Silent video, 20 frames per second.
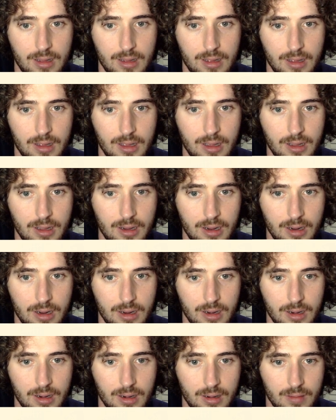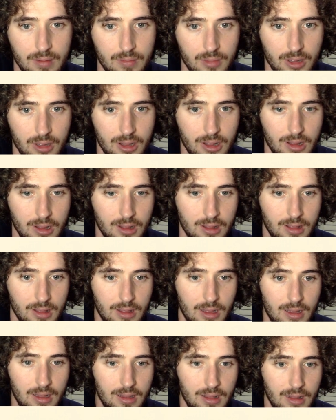here, but then
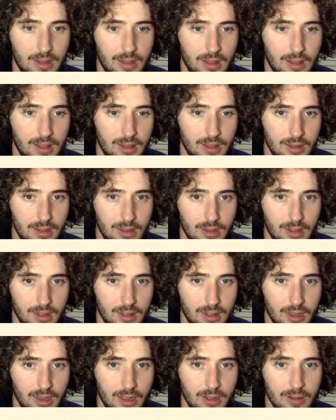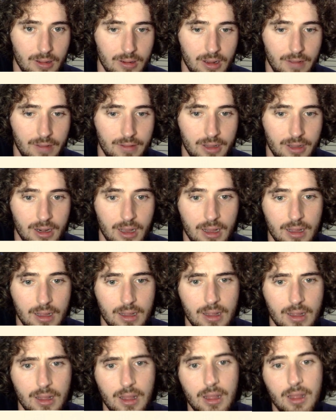no, definitely not.
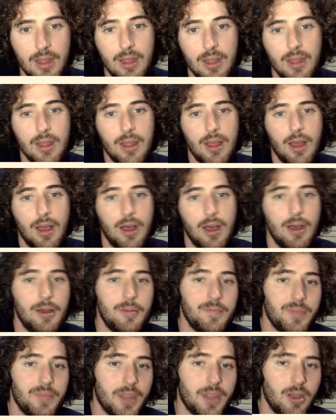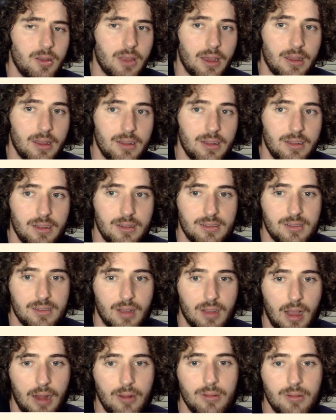Okay,
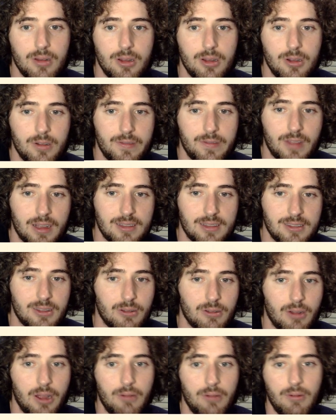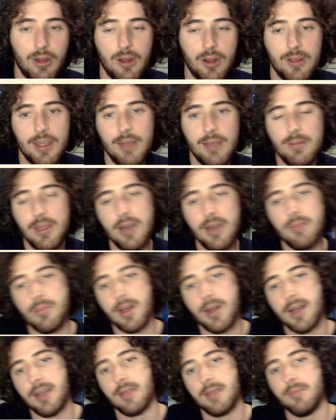so I don't know if that's the right one. I'll keep that in
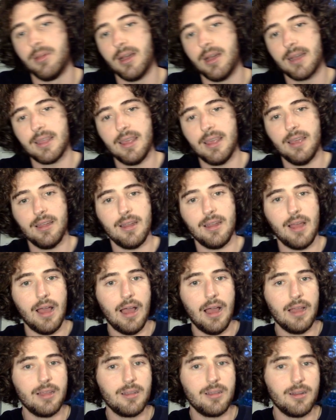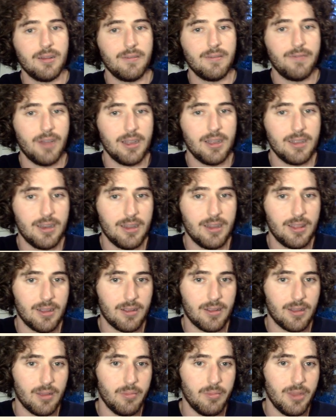mind, but I couldn't find
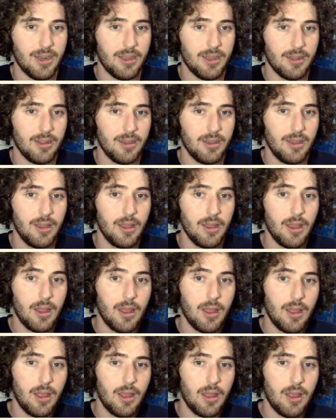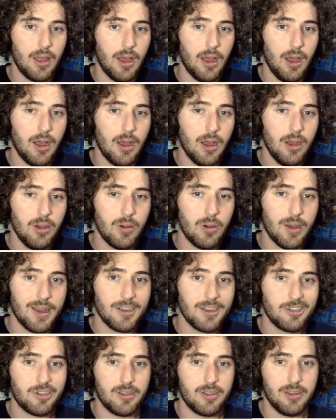anything immediately. Oh,
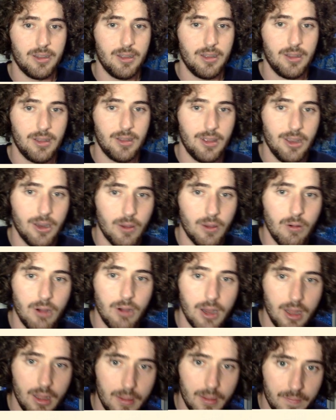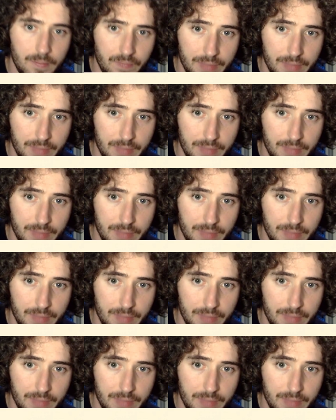actually, you know what?